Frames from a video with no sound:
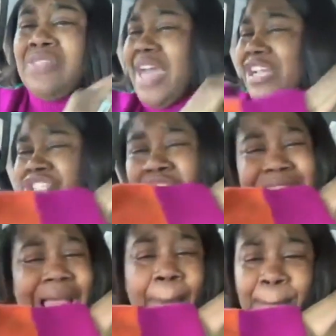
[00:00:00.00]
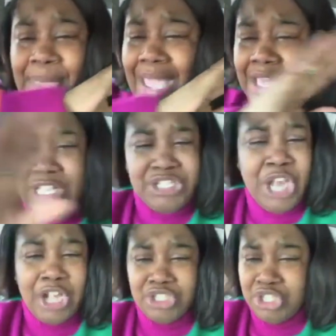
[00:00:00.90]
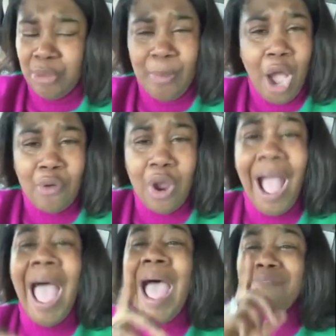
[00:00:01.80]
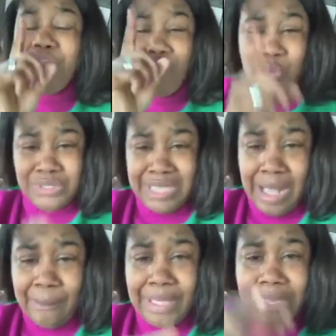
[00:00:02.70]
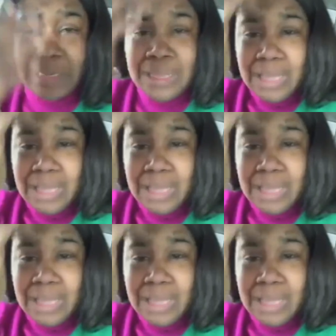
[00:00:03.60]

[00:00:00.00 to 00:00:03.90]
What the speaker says: There should not be any church tomorrow. I had the news coming.